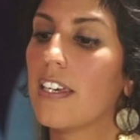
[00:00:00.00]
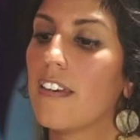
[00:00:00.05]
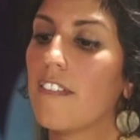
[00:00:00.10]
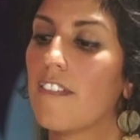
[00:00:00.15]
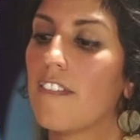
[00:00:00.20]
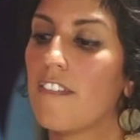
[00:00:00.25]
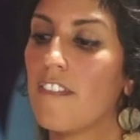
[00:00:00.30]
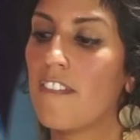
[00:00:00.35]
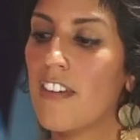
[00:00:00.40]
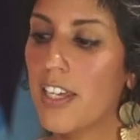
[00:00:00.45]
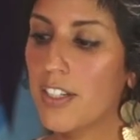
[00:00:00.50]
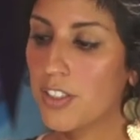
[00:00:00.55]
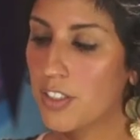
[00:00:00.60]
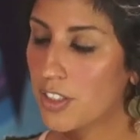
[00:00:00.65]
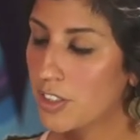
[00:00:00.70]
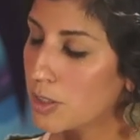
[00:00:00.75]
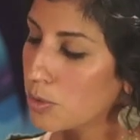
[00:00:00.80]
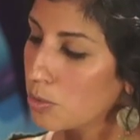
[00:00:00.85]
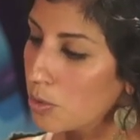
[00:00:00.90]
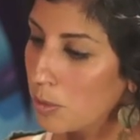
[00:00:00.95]

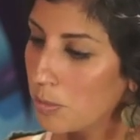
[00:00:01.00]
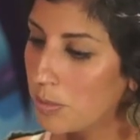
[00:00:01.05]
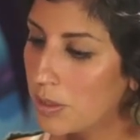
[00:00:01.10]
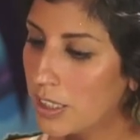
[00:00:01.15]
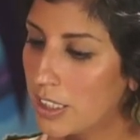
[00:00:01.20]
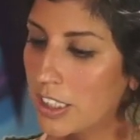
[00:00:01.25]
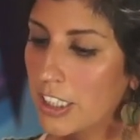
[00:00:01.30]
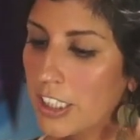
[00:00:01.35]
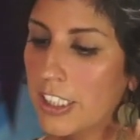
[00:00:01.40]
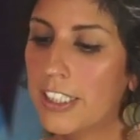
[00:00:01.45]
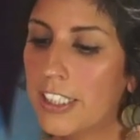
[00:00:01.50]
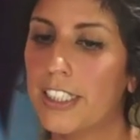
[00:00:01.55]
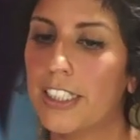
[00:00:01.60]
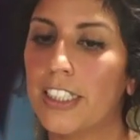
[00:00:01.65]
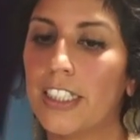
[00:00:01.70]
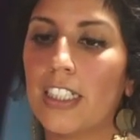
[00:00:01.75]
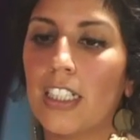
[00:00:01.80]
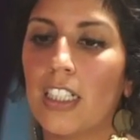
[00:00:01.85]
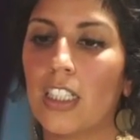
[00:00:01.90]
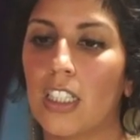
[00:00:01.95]
vendors will be
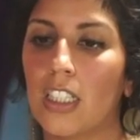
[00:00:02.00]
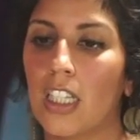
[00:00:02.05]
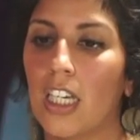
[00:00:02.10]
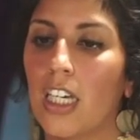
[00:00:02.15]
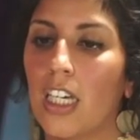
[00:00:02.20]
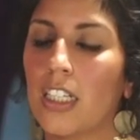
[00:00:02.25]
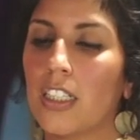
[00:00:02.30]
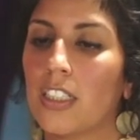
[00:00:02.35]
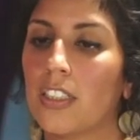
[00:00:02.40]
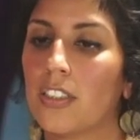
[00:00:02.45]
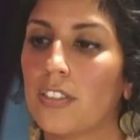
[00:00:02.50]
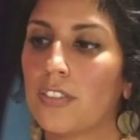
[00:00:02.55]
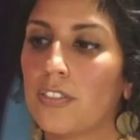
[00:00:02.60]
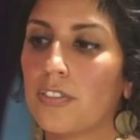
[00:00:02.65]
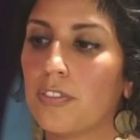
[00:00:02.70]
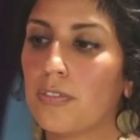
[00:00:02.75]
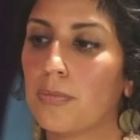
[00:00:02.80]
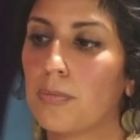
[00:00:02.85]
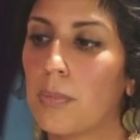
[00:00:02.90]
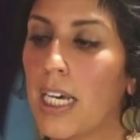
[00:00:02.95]
there. A lot of
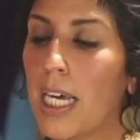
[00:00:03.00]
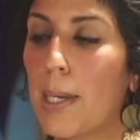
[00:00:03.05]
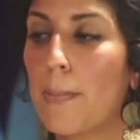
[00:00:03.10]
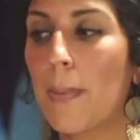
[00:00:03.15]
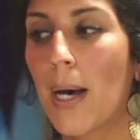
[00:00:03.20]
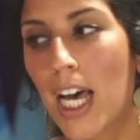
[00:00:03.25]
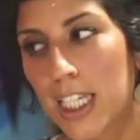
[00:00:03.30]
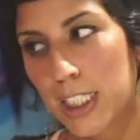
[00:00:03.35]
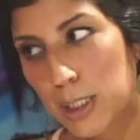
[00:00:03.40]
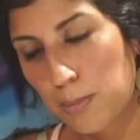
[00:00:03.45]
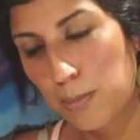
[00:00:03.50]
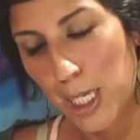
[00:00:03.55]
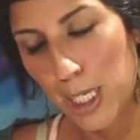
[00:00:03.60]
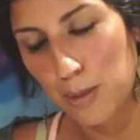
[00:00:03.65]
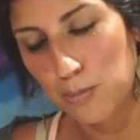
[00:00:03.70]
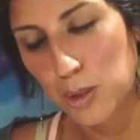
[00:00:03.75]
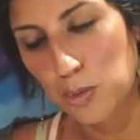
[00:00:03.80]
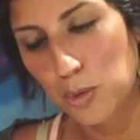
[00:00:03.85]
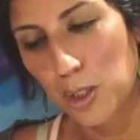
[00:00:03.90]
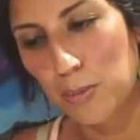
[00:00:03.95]
my boss
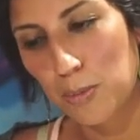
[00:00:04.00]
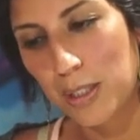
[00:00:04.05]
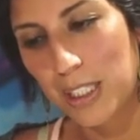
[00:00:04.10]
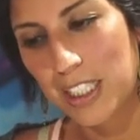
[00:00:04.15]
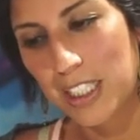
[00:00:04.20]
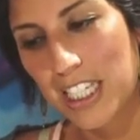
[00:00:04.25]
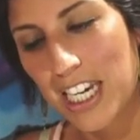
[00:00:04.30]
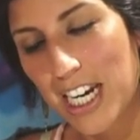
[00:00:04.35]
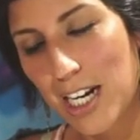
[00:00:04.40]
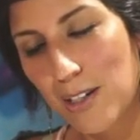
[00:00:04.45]
babes will be there.